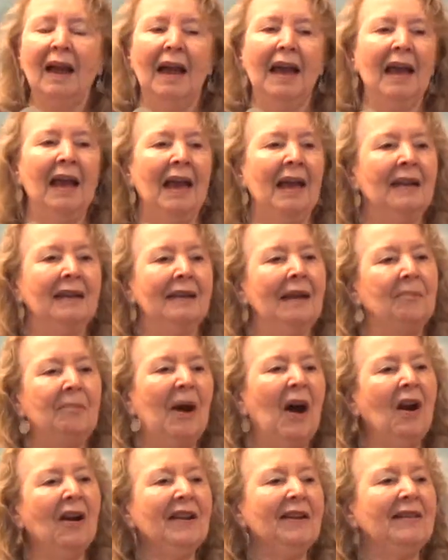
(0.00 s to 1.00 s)
And
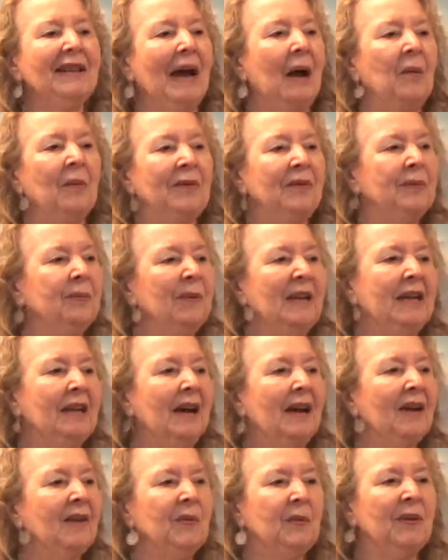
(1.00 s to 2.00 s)
part of that was
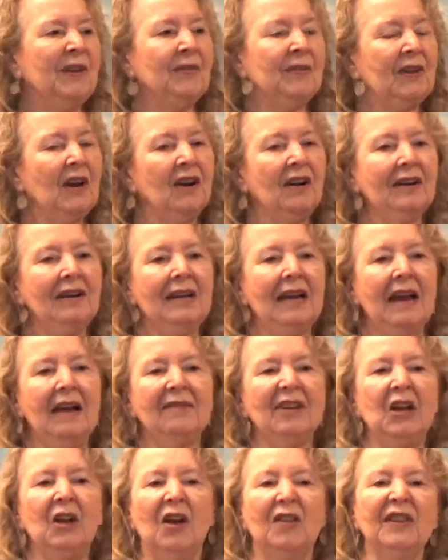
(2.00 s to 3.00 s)
because we started
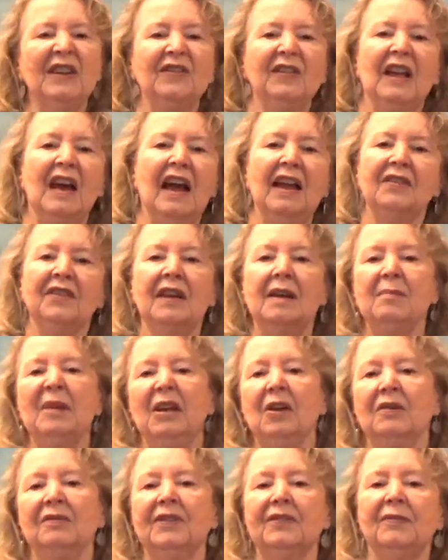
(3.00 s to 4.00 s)
having all these guys
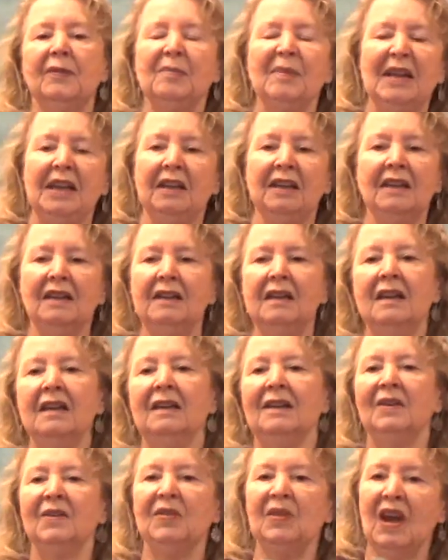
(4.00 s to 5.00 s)
coming over from India
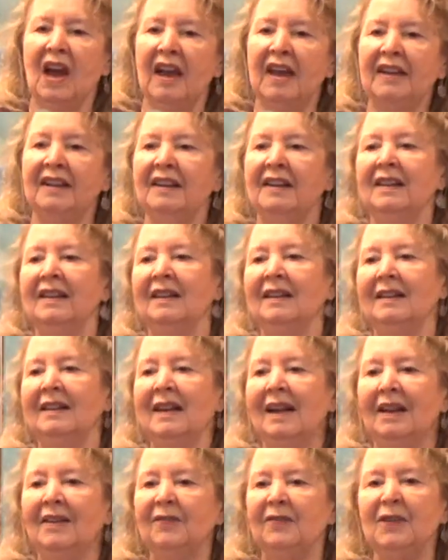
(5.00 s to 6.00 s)
and China and
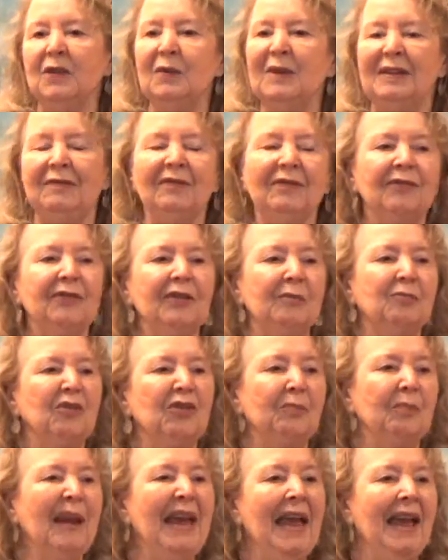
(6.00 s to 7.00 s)
a few even from
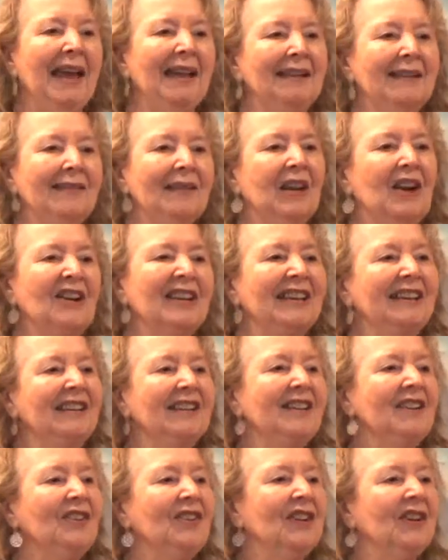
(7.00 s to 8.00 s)
Japan starting
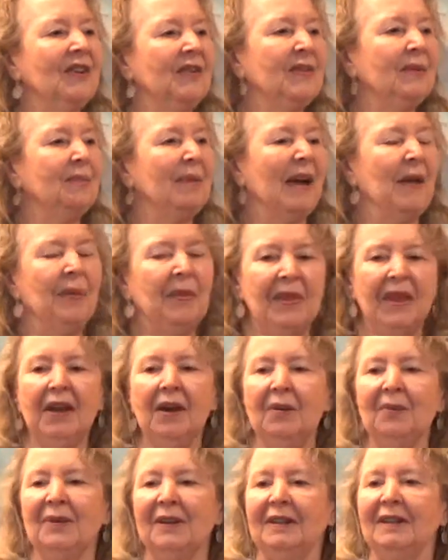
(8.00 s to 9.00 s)
teaching us about
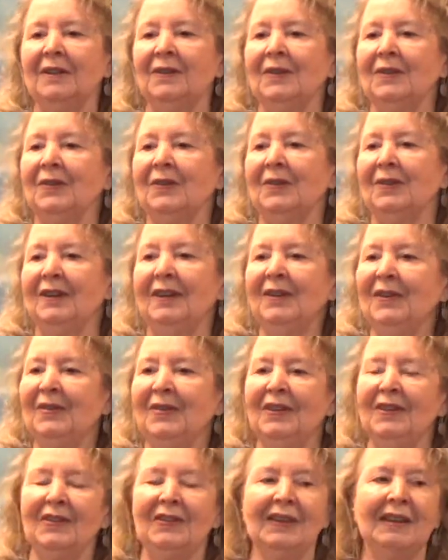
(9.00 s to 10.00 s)
their religious
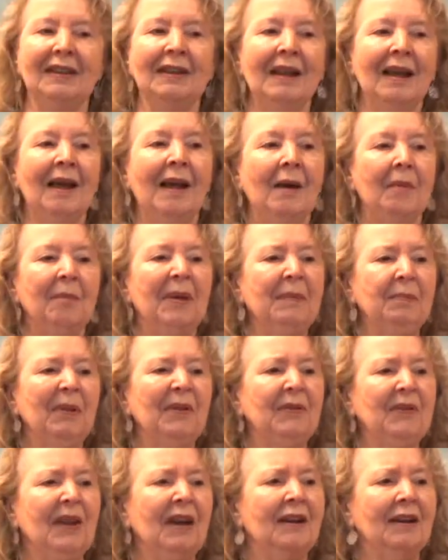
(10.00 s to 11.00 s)
traditions. And people
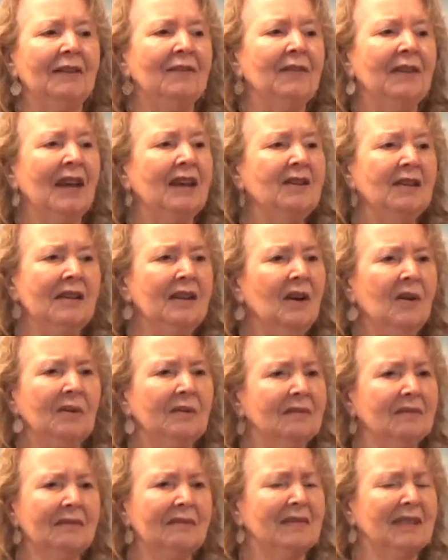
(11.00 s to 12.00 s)
started saying, you
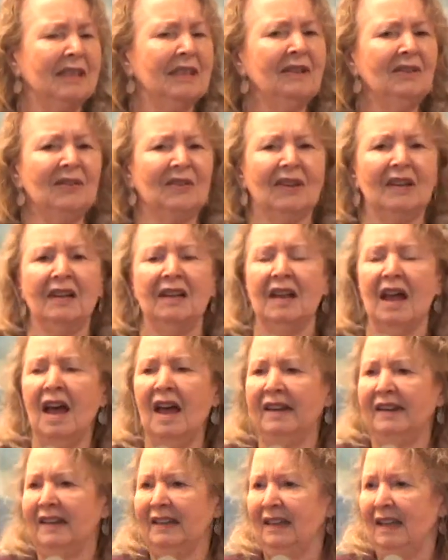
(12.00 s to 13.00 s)
know, there's a
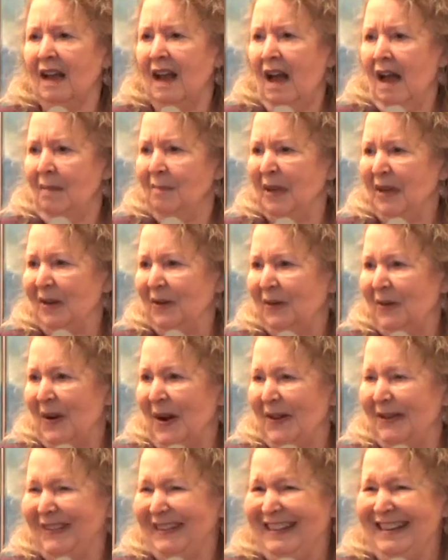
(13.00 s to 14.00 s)
lot in common
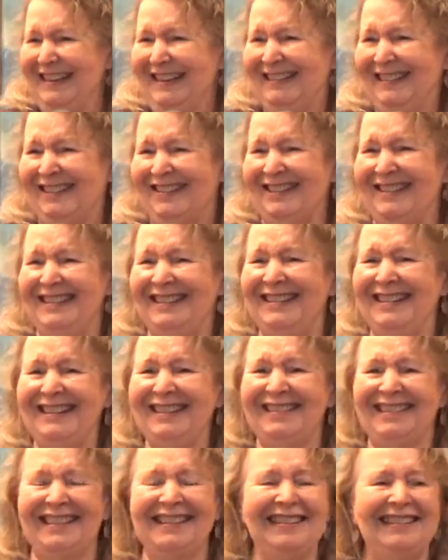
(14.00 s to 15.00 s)
across these
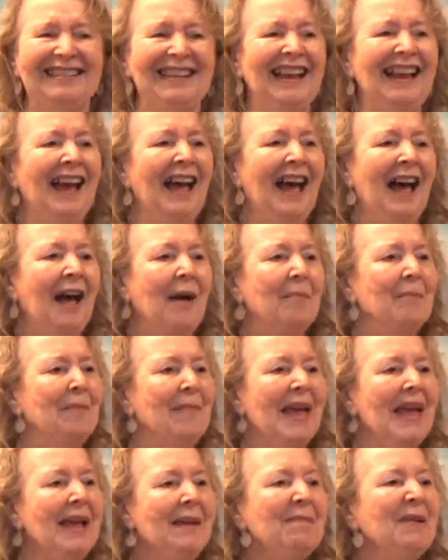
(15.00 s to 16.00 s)
traditions.
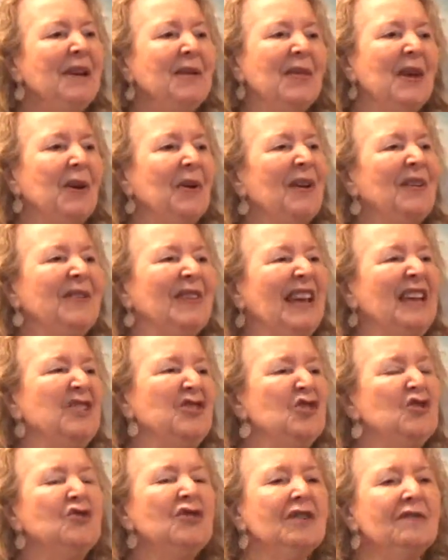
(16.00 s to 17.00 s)
Maybe there is a
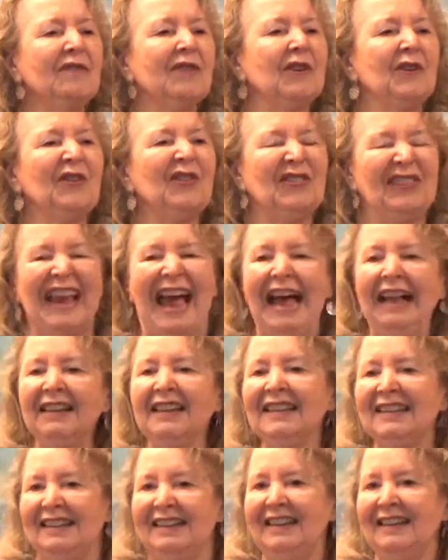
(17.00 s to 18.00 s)

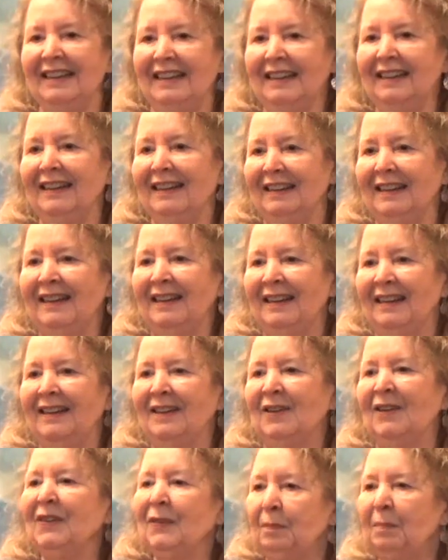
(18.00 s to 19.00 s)
universality
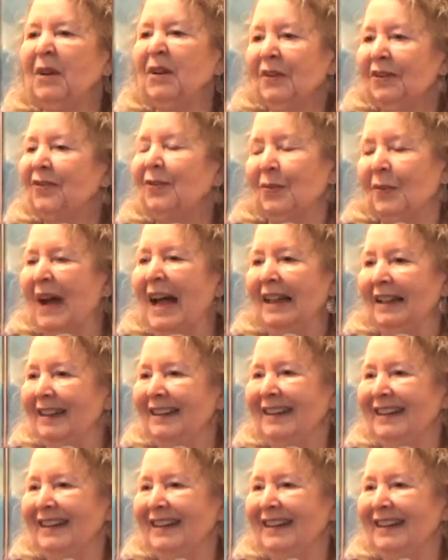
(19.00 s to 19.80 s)
to spirituality.